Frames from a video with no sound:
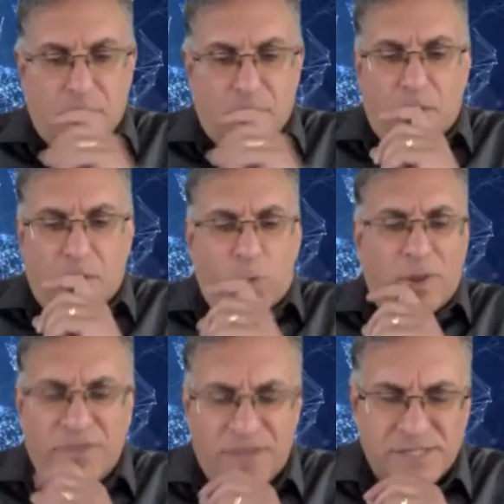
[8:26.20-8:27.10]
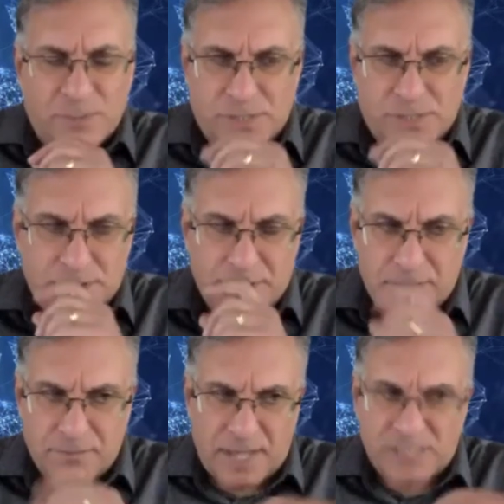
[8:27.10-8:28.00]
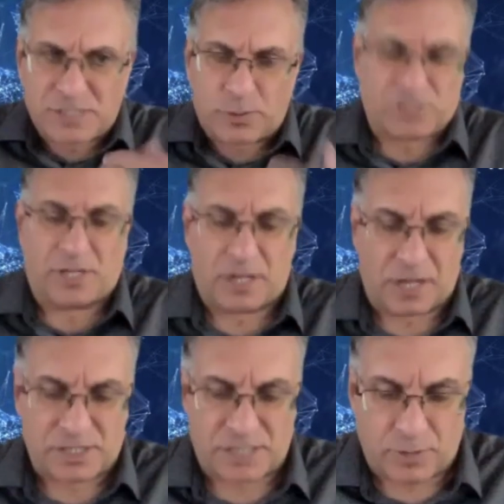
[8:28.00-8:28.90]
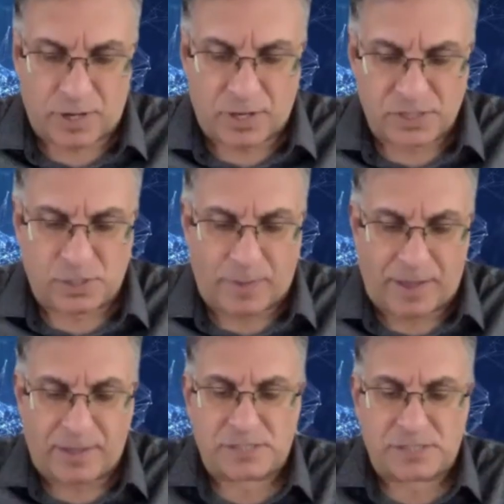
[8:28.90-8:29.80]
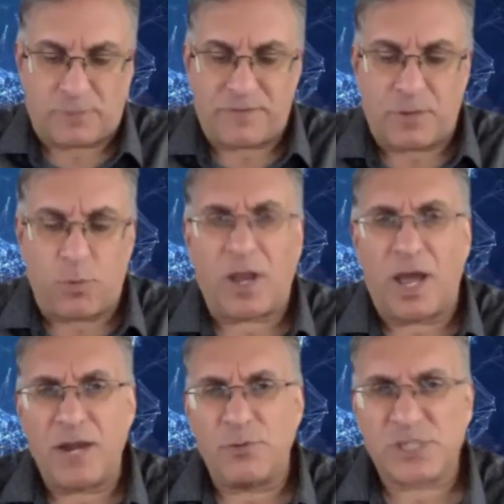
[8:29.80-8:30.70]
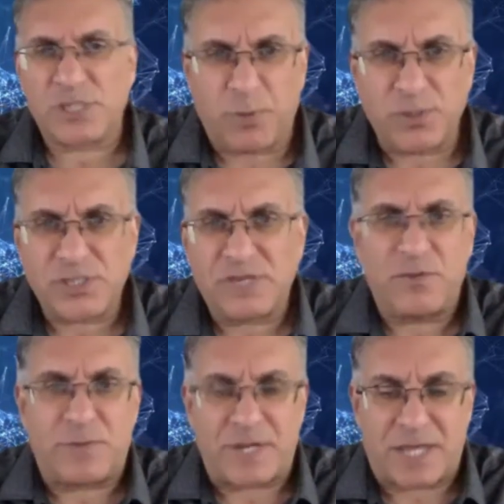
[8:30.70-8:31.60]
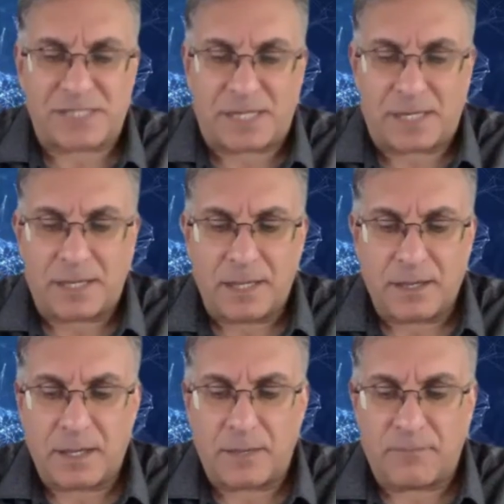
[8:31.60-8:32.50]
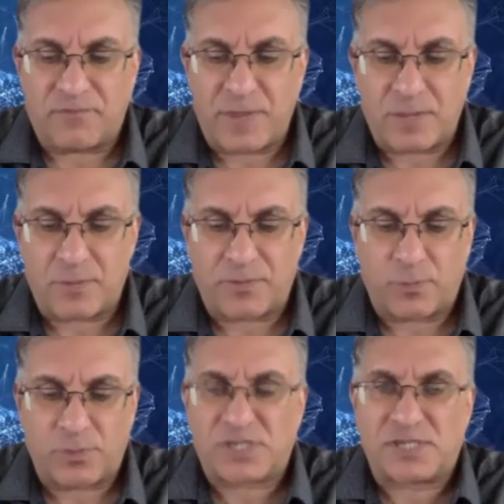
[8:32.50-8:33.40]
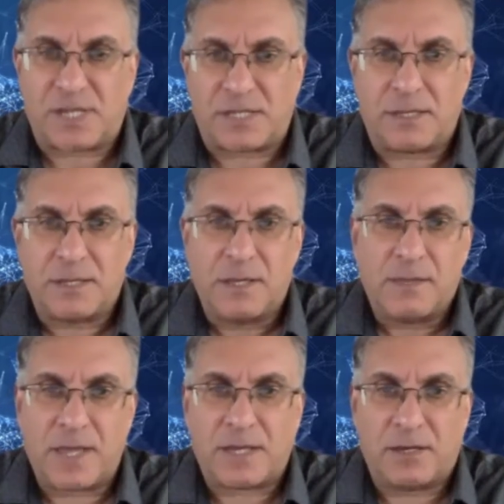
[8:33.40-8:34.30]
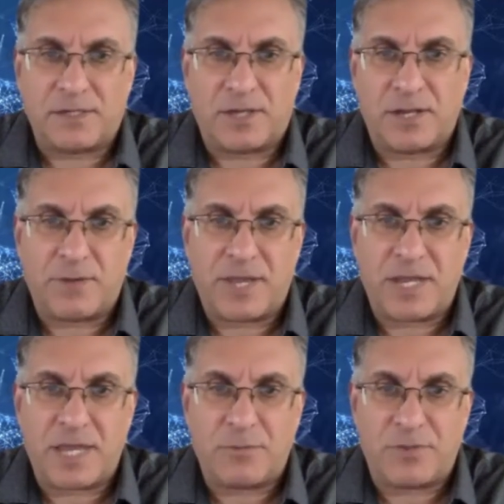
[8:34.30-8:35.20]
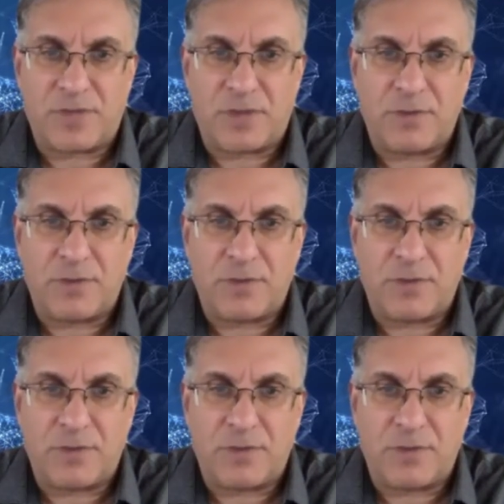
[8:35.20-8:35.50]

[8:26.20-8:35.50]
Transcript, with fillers: One of the things I wanted to, the next question that I'd like to go on and ask you about is sort of, you know, what kind of response have you been getting um, from anyone that wants to stake their Cardano A D A with you?